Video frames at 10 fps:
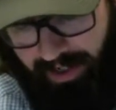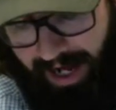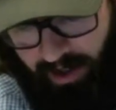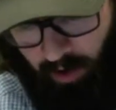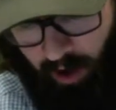but
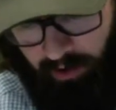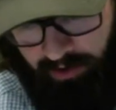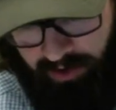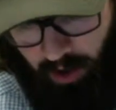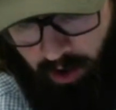night
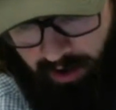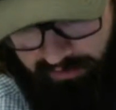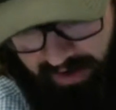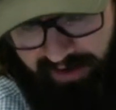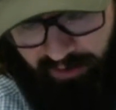crawlers are
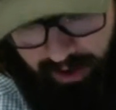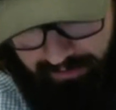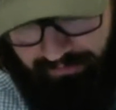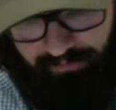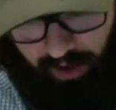a
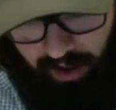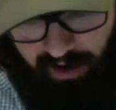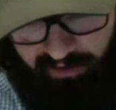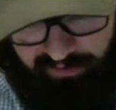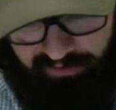favorite
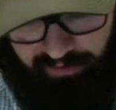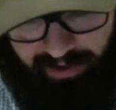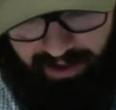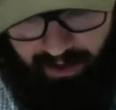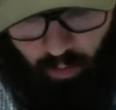of
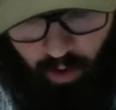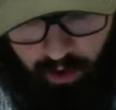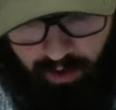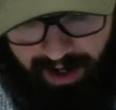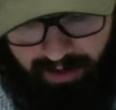uh,
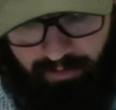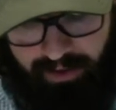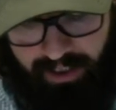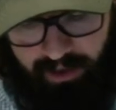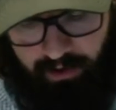walleye in
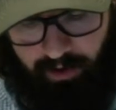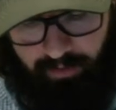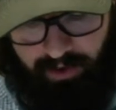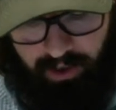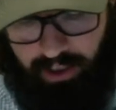particular,
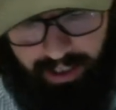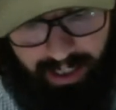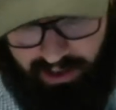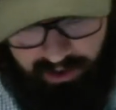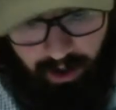but you're going to
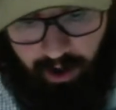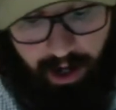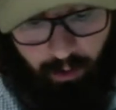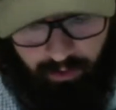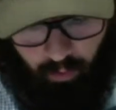catch
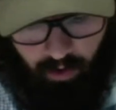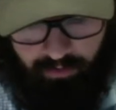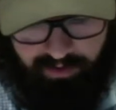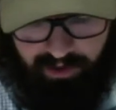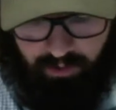saugeye with
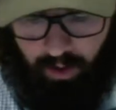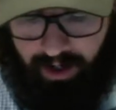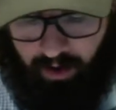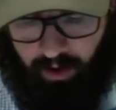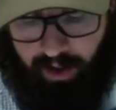worms as
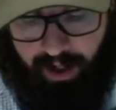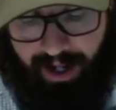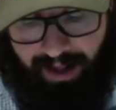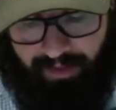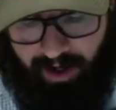well.
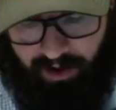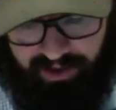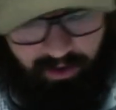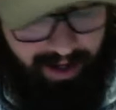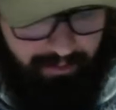And they
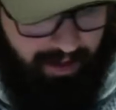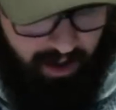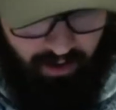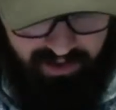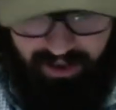also like
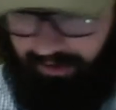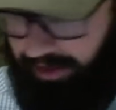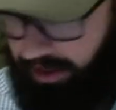minnows and